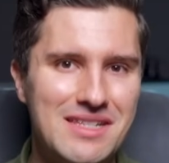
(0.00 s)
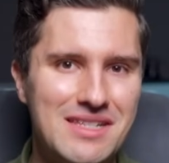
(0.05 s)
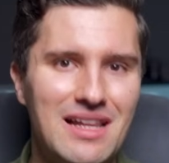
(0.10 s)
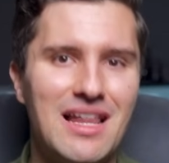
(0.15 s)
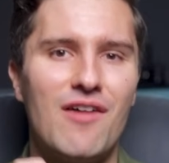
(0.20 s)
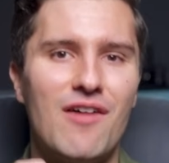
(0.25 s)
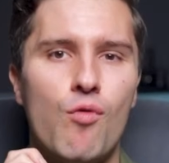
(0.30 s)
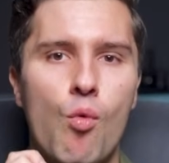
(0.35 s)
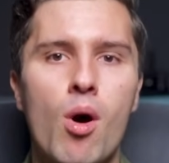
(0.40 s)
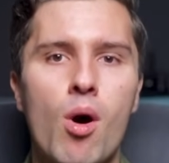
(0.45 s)
still
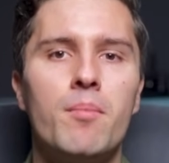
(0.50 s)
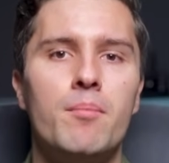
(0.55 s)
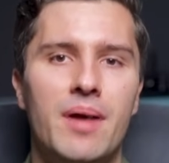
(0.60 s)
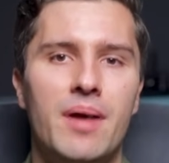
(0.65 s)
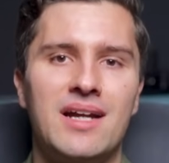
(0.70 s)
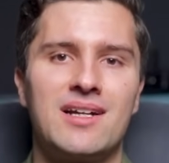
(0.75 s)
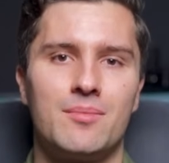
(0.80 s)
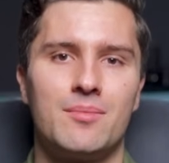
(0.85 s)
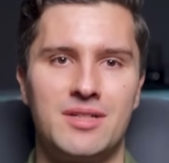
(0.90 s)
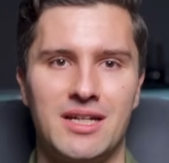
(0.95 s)
have one
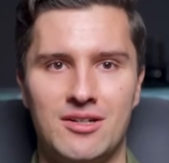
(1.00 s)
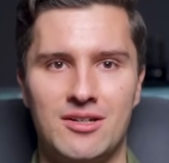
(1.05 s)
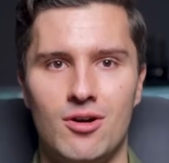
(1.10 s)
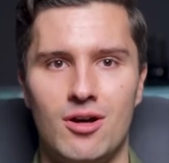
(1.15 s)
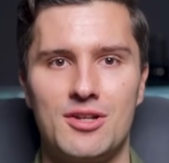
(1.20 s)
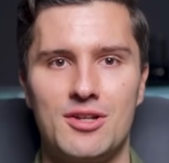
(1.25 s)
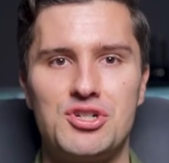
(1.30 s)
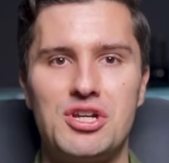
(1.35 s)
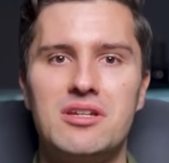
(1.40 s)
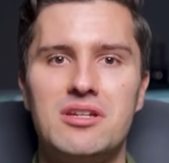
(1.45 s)
backup
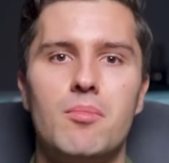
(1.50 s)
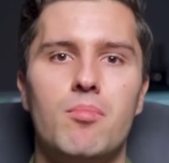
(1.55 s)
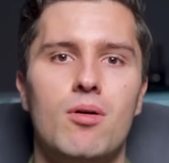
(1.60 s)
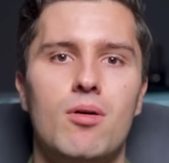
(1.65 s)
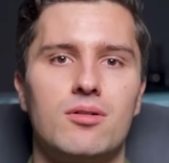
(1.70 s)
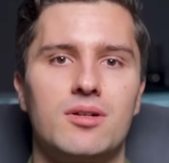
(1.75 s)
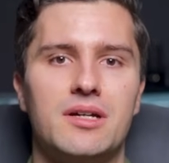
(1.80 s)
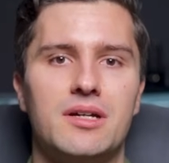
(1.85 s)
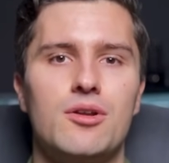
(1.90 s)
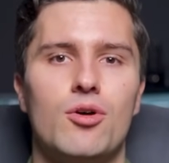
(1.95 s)
technology in your
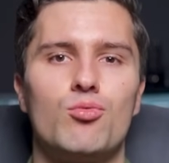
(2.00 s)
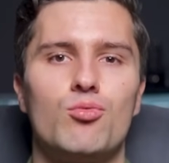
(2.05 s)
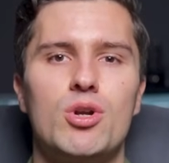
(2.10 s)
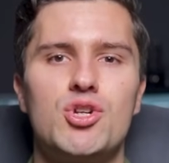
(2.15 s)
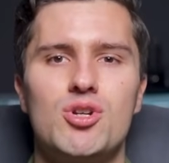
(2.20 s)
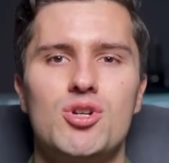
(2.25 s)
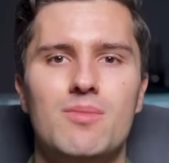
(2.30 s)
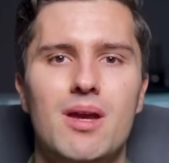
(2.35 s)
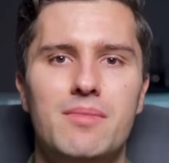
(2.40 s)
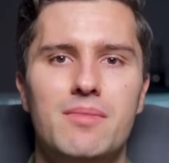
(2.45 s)
pocket on
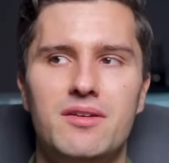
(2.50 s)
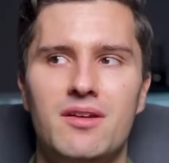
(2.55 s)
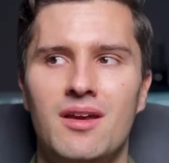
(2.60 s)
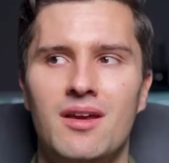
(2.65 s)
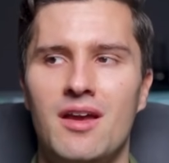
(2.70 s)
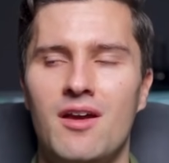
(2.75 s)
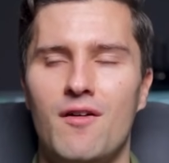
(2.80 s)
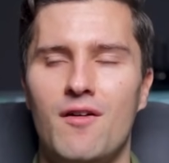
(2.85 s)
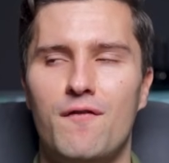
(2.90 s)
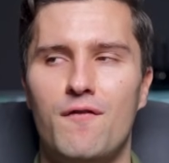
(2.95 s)
which you maybe
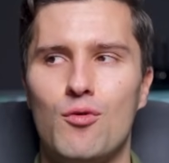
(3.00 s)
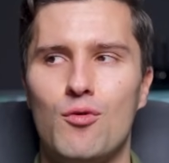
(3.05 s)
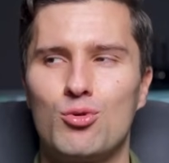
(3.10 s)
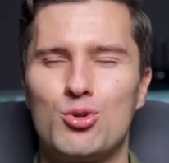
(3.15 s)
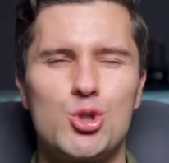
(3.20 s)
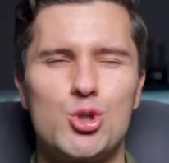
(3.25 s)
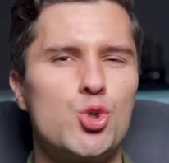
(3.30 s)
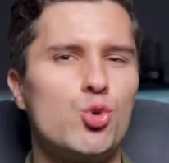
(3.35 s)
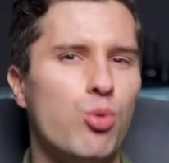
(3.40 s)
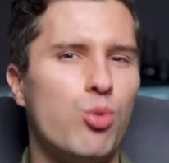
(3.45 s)

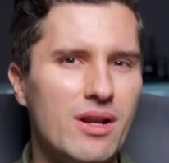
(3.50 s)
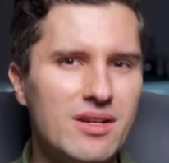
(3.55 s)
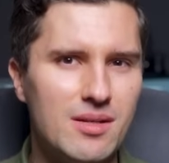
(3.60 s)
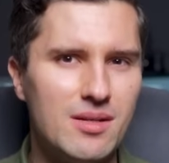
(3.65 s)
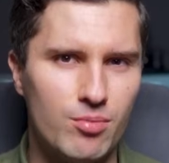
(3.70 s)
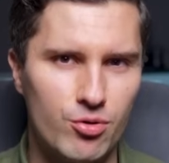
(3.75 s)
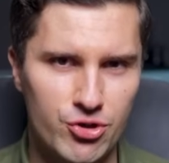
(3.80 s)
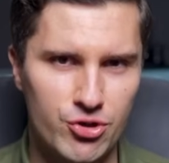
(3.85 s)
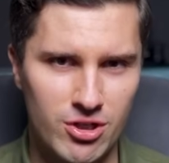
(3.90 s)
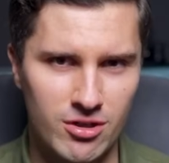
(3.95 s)
focus
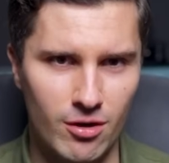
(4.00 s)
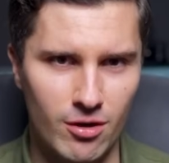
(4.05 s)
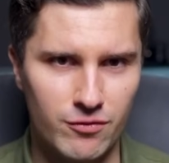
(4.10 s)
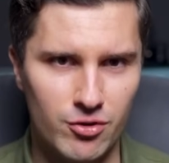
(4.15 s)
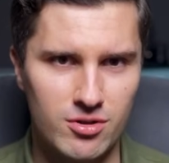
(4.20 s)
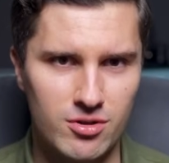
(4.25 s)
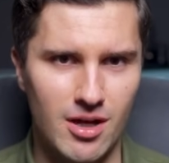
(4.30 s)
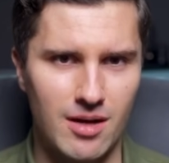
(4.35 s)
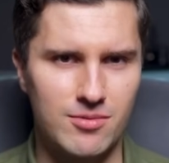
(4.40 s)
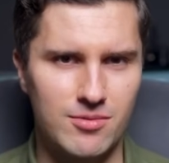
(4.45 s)
20% of
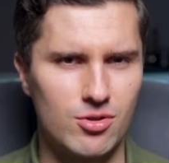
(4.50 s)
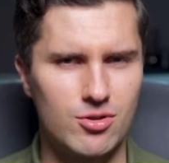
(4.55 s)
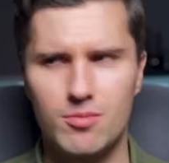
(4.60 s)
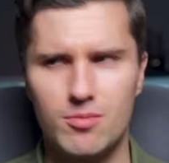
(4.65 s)
your time. So